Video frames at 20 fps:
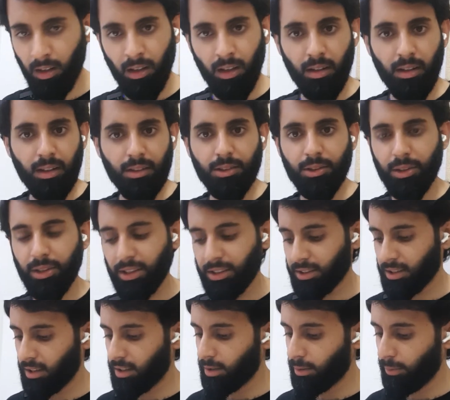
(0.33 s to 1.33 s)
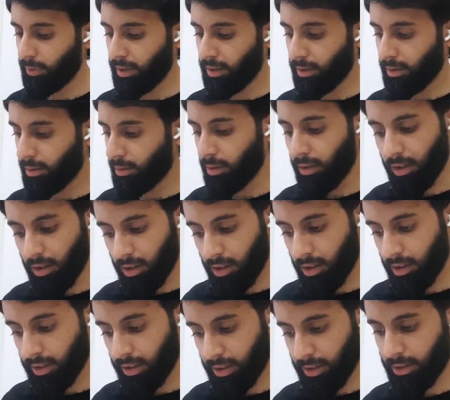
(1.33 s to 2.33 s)
All right, so here's another video
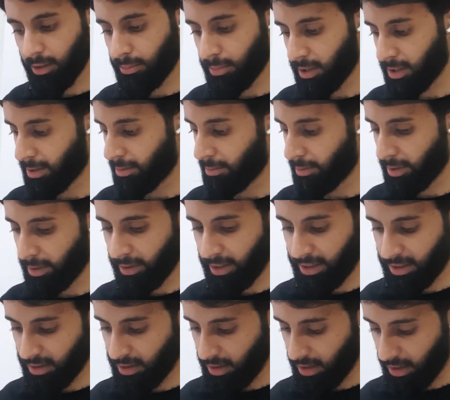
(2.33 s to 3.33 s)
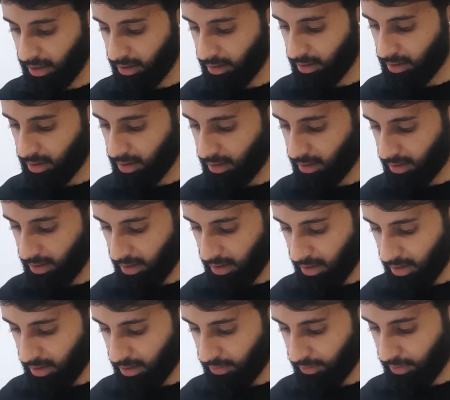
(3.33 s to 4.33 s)
on another possible question, and this
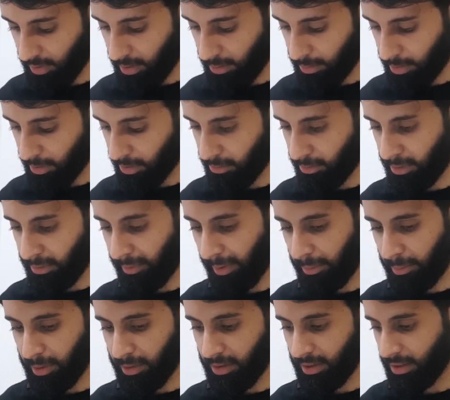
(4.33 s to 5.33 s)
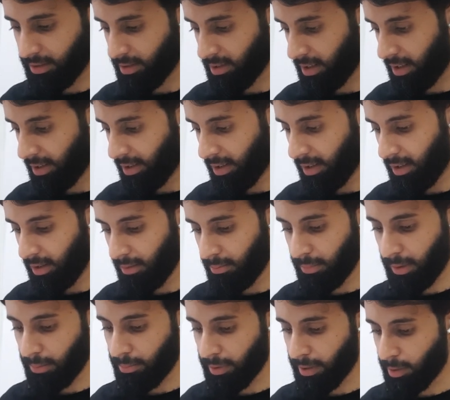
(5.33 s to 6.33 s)
is from October-November 2018,
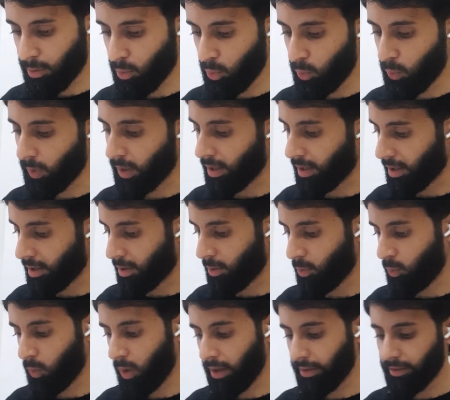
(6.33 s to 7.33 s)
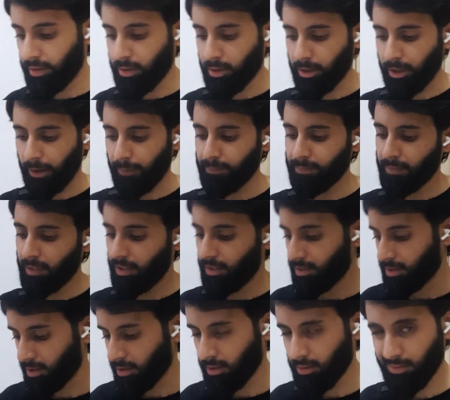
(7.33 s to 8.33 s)
paper 2, variant 1. Okay,
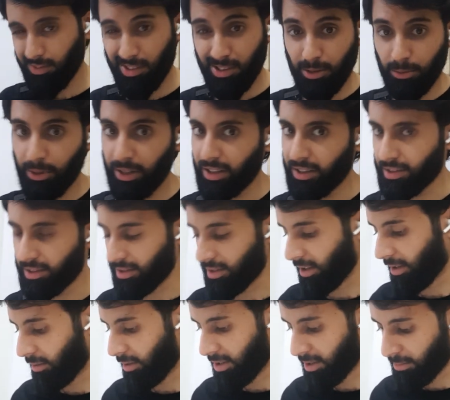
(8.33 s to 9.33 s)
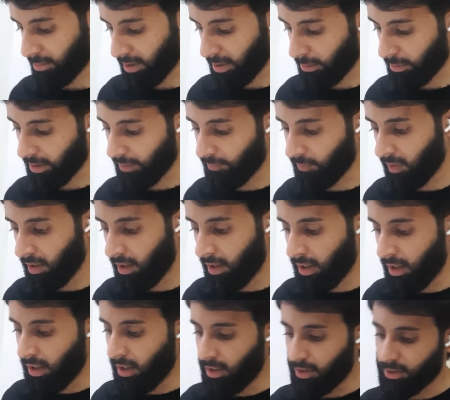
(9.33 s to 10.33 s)
so this is a very interesting question, by the way.
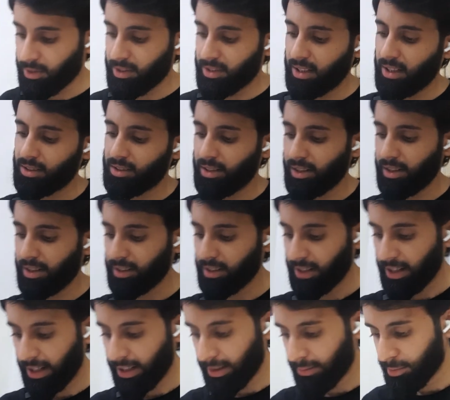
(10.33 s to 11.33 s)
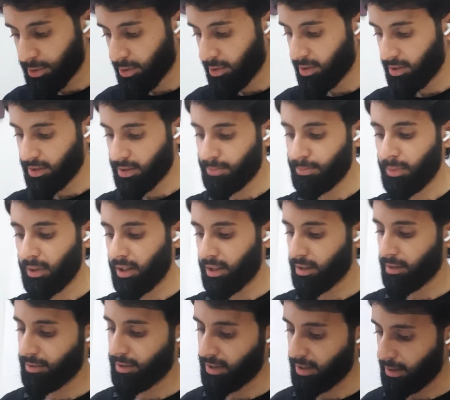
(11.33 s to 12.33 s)
So it says here, the diagram shows part
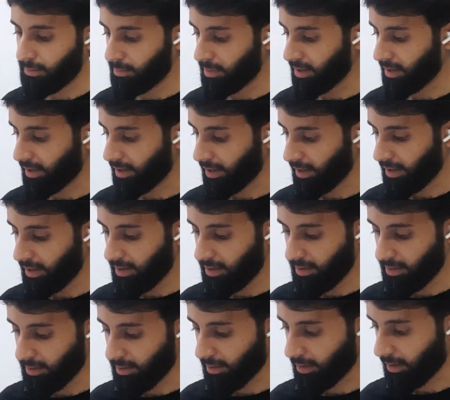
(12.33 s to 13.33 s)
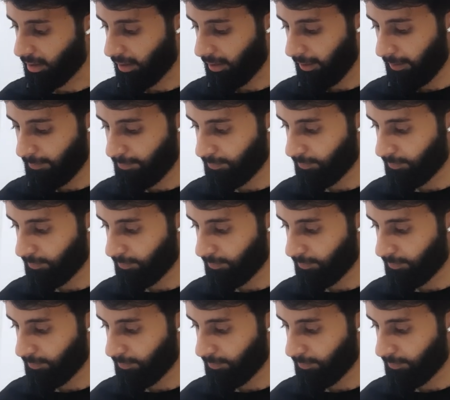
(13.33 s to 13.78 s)
of a number grid, okay.